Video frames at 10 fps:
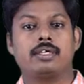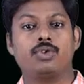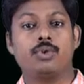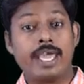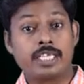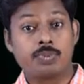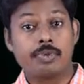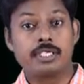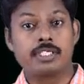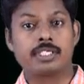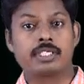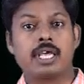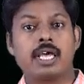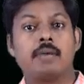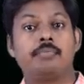to express
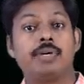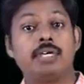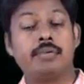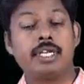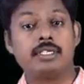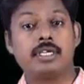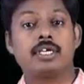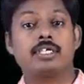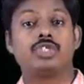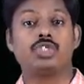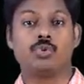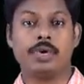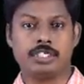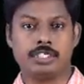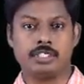permanent
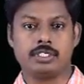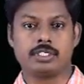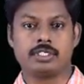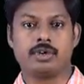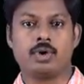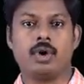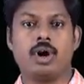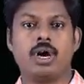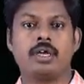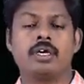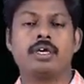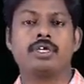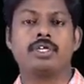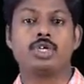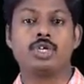situations or
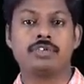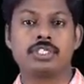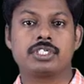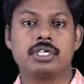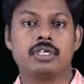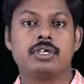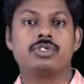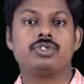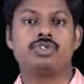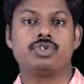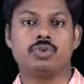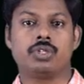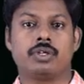universal truth.